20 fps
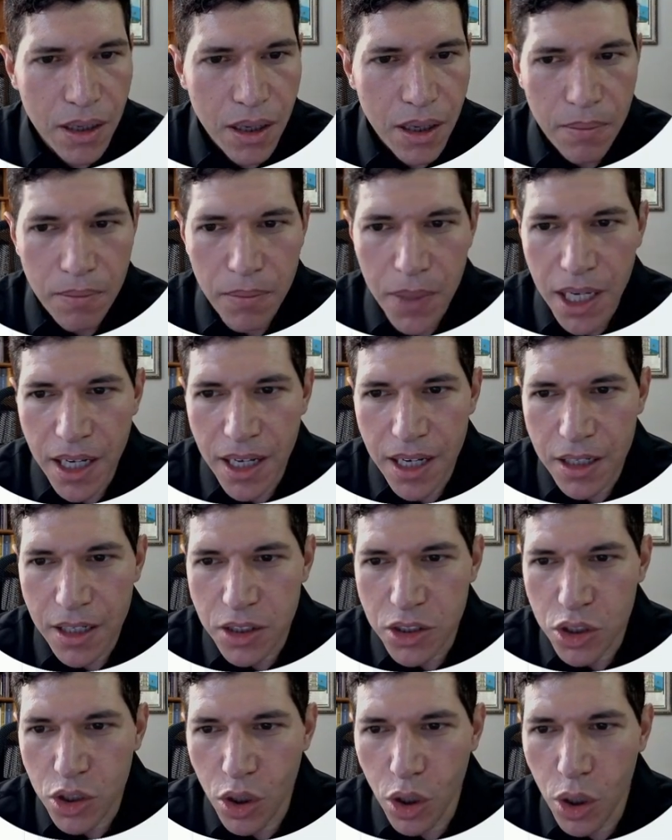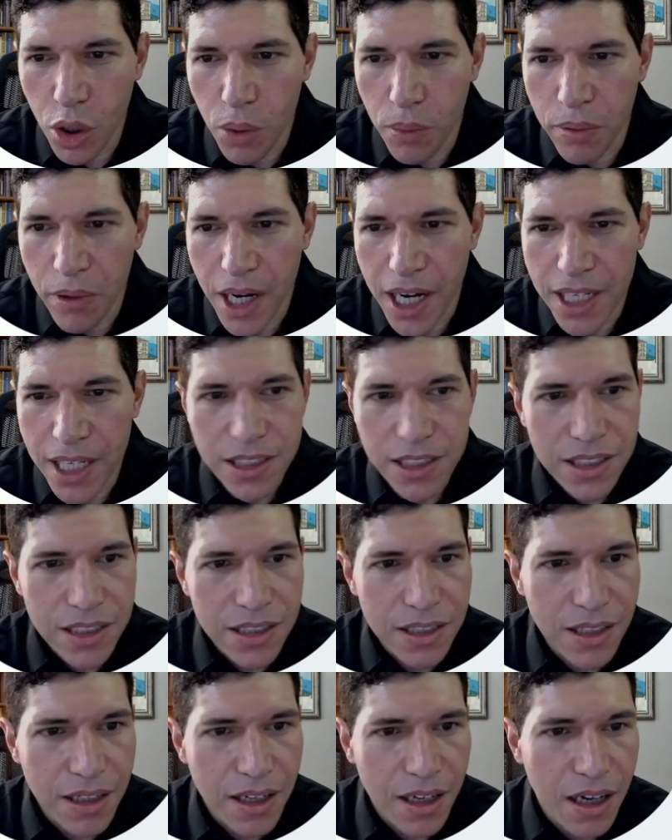median sold
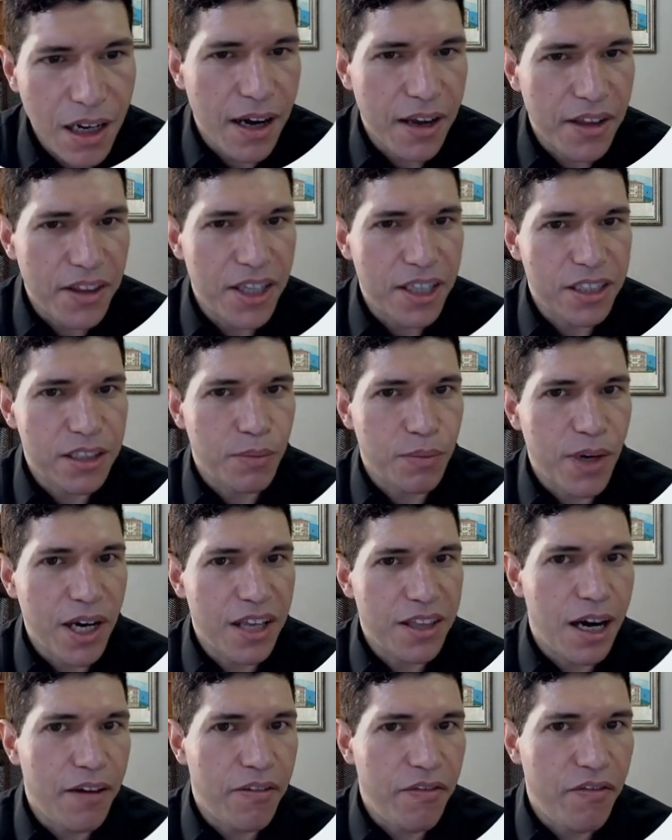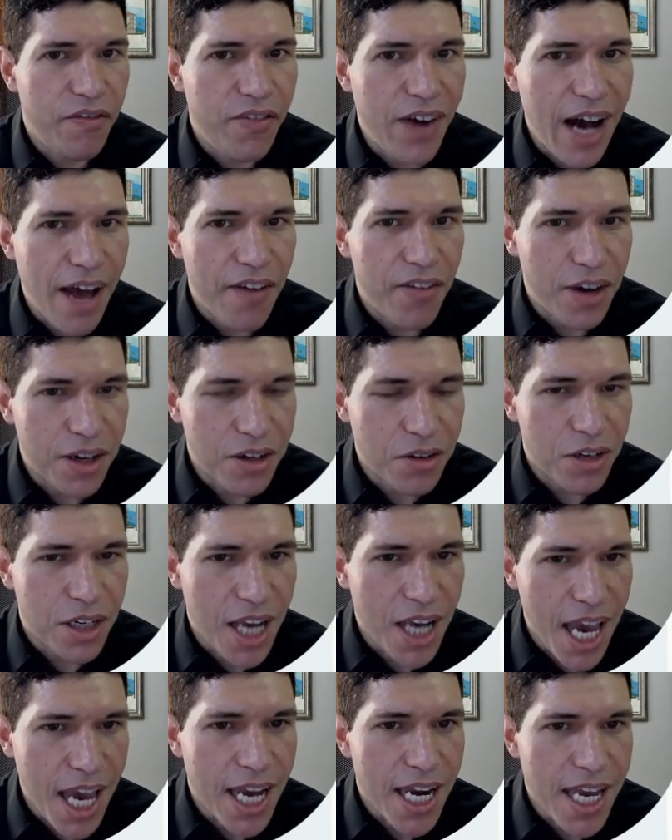price this month,
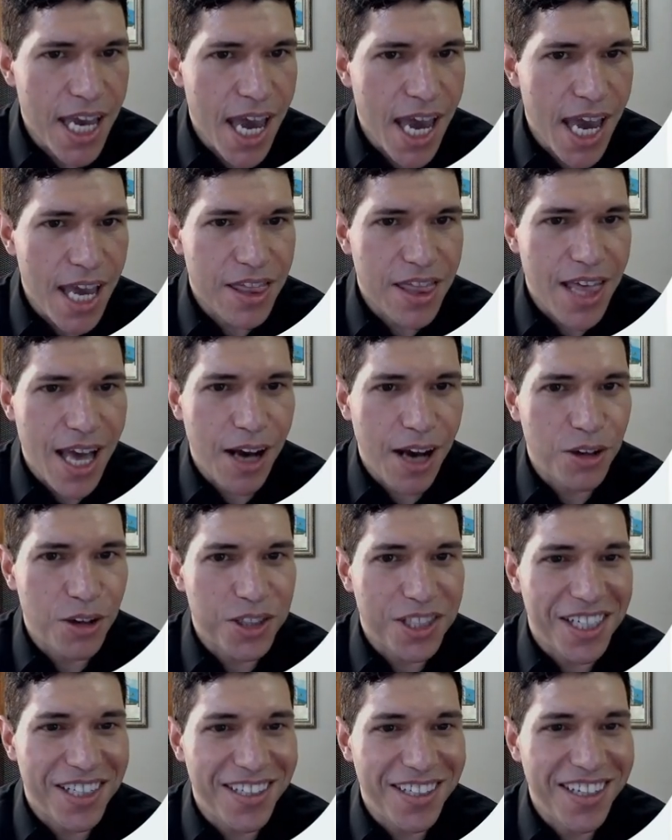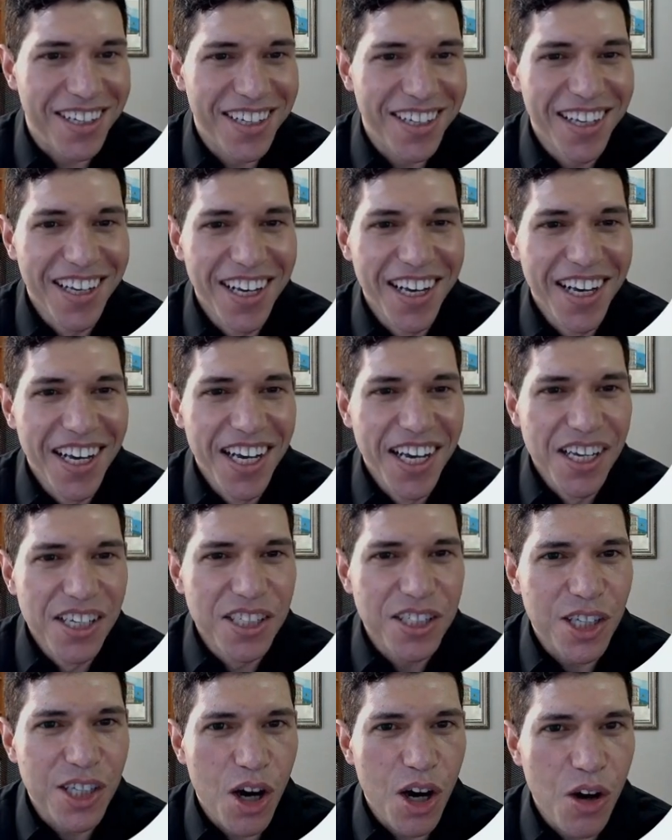588,000.
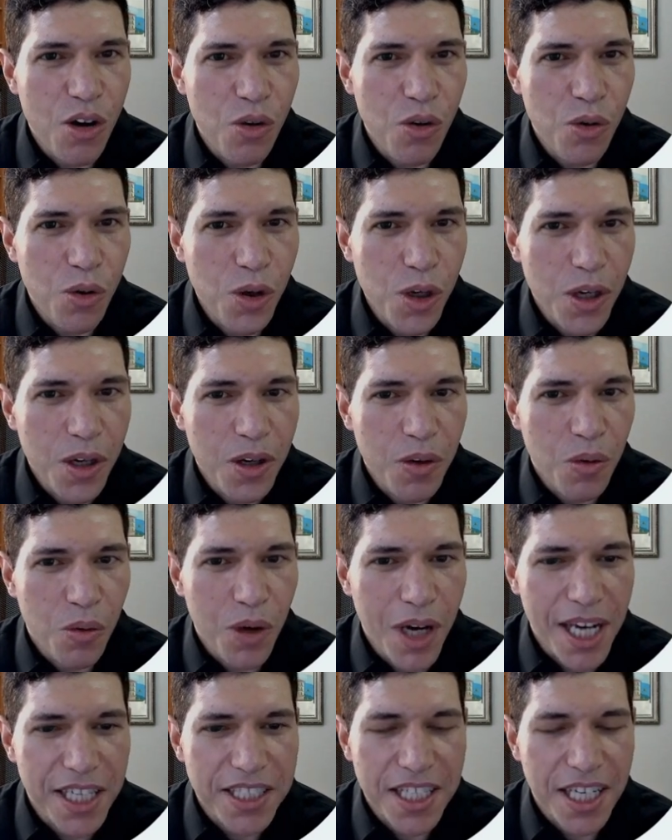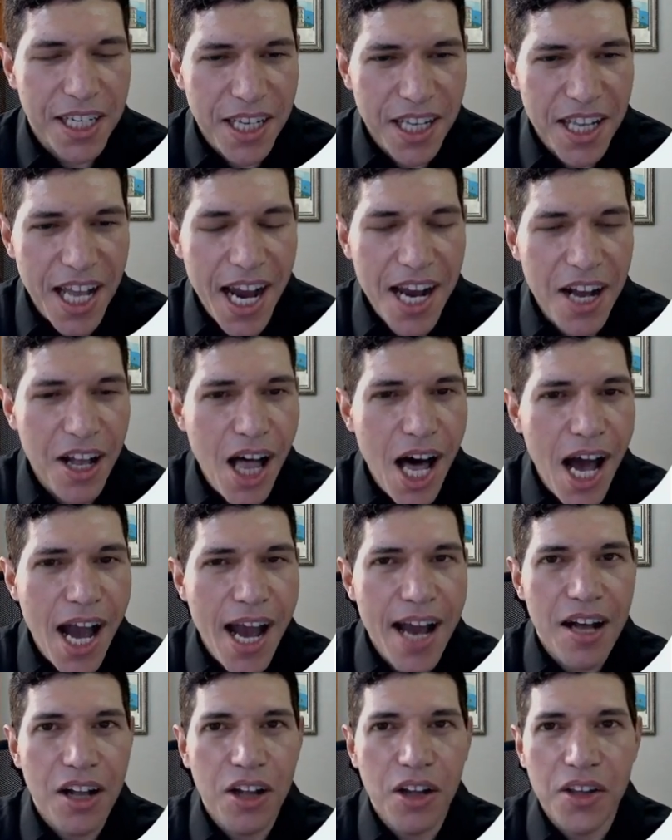So when I say denial
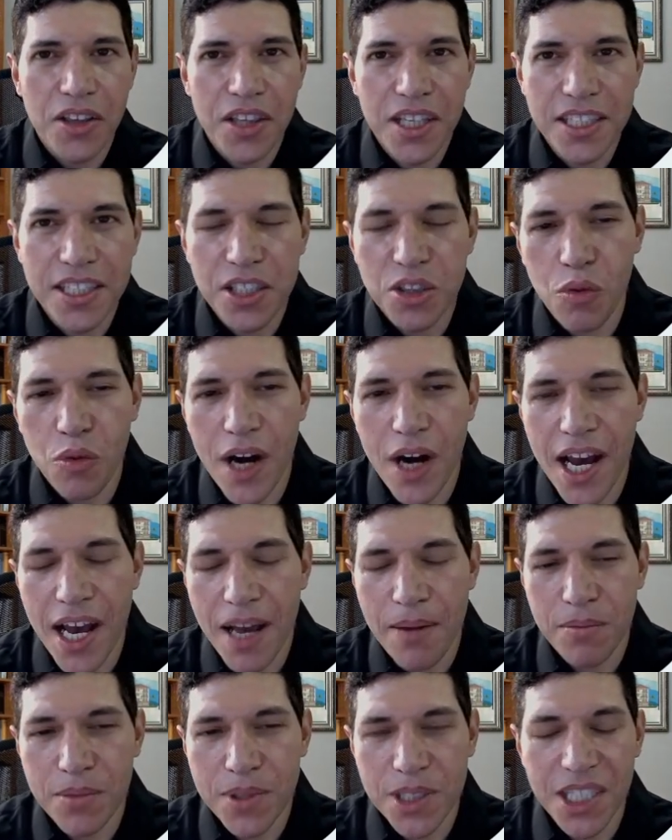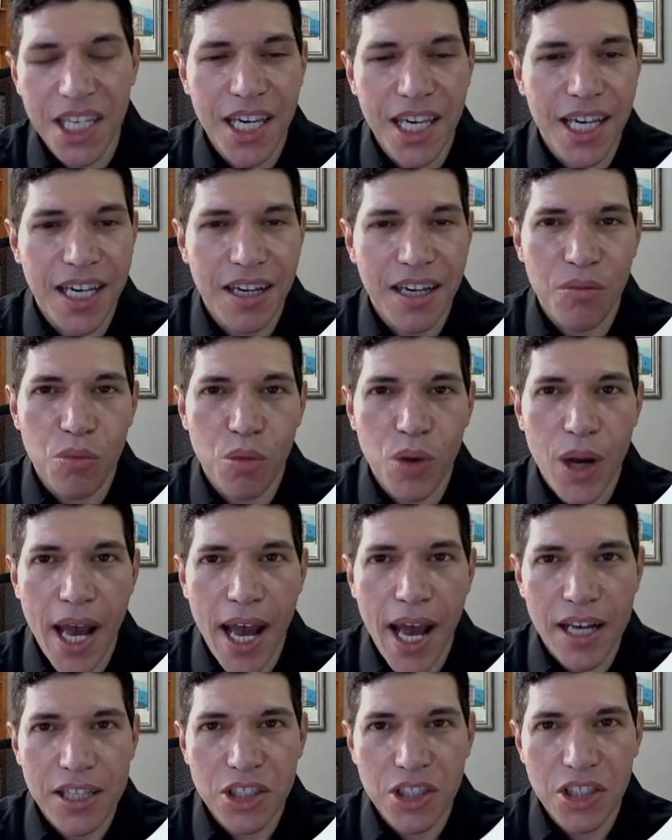aisle, this is what I'm seeing
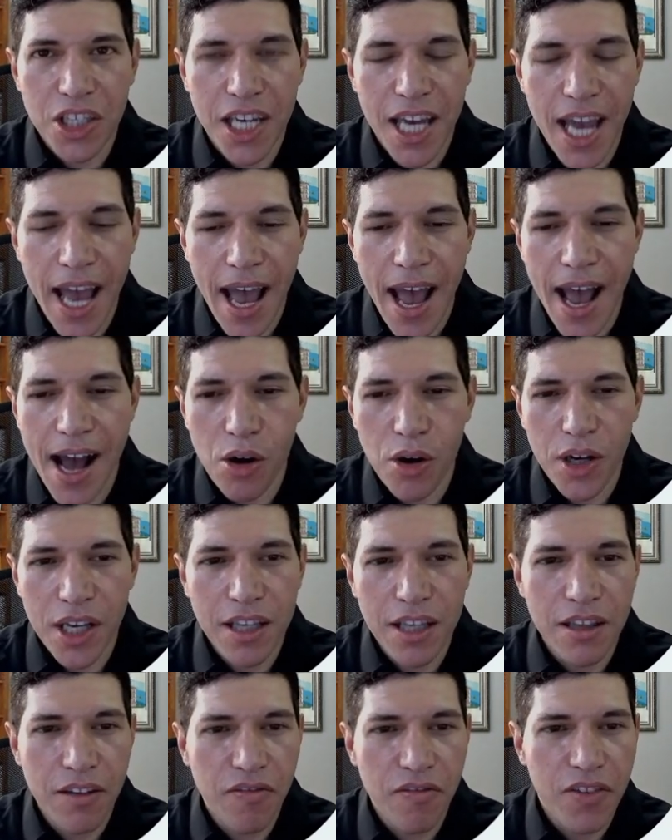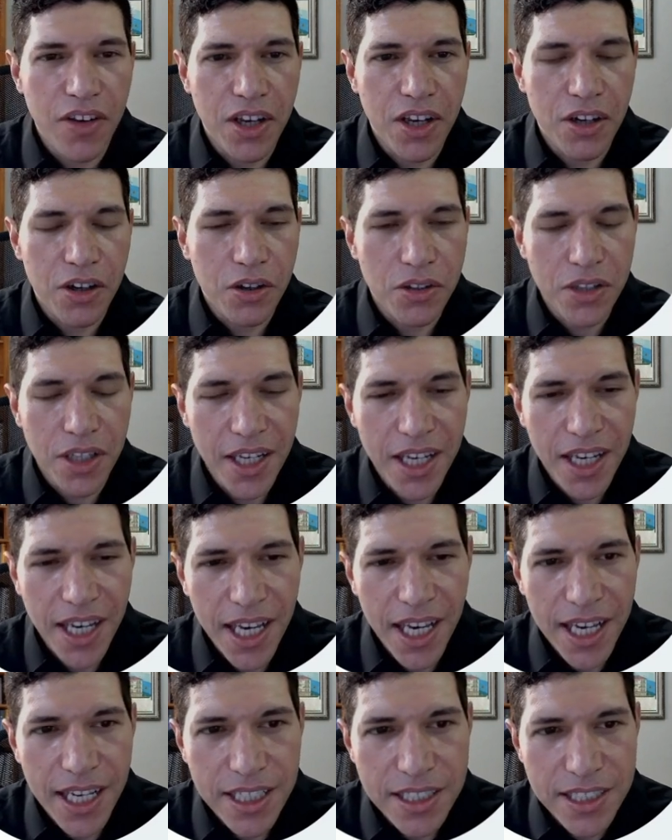actually out in the field
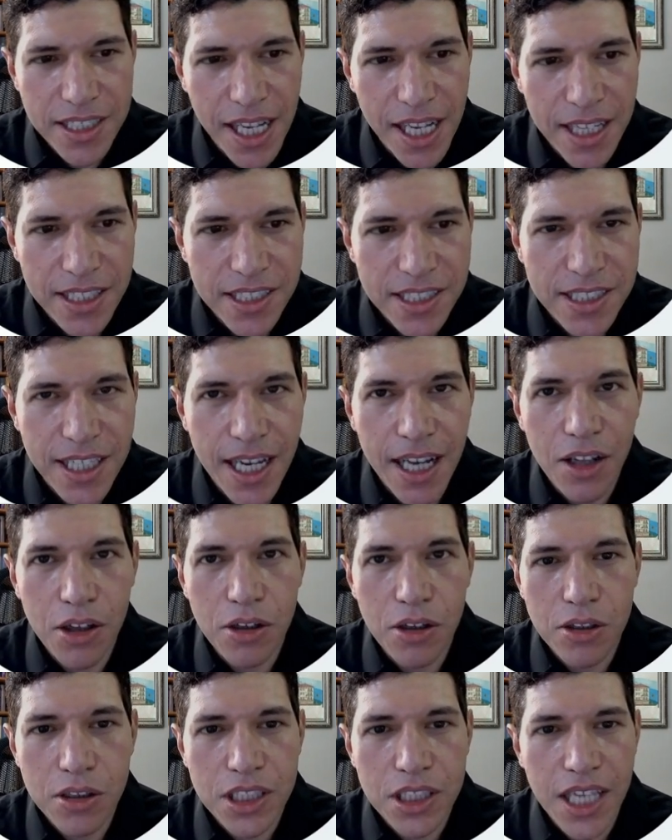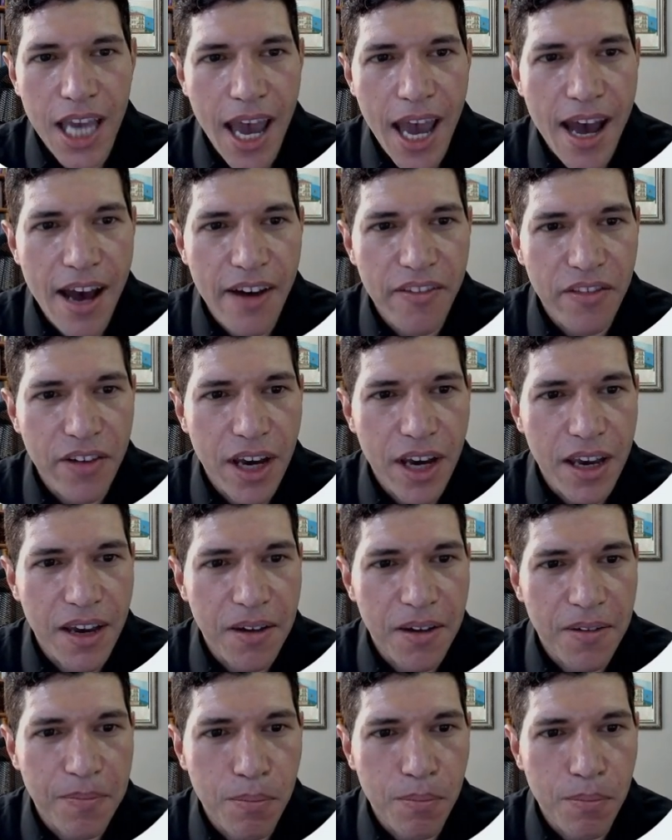is that sellers have a